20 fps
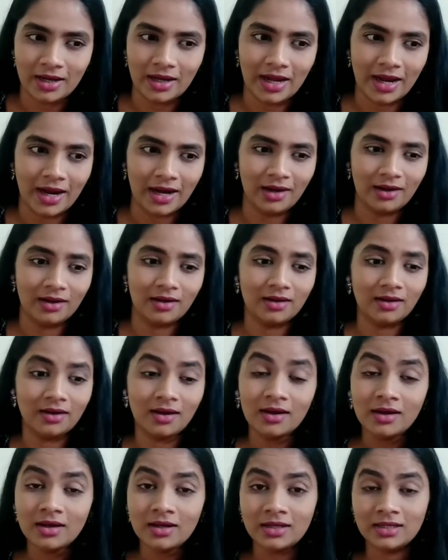And
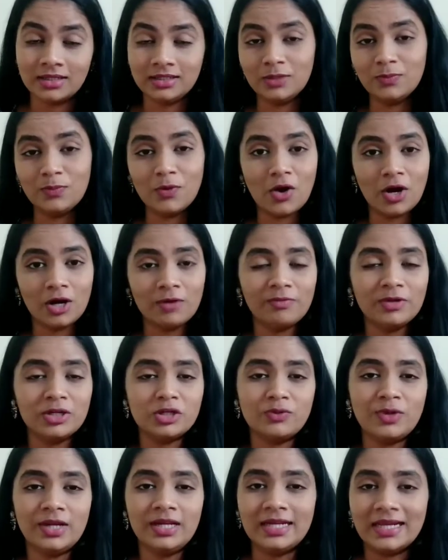the bond
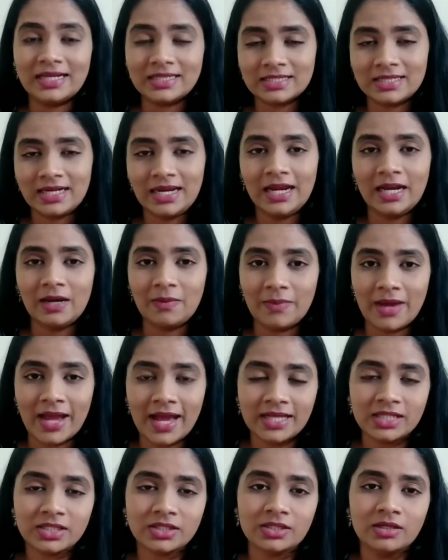between Leslie and
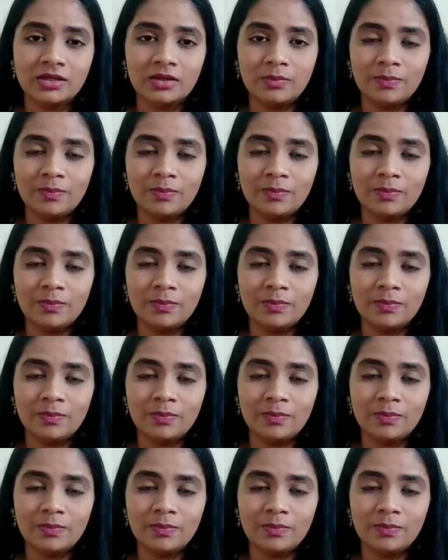Max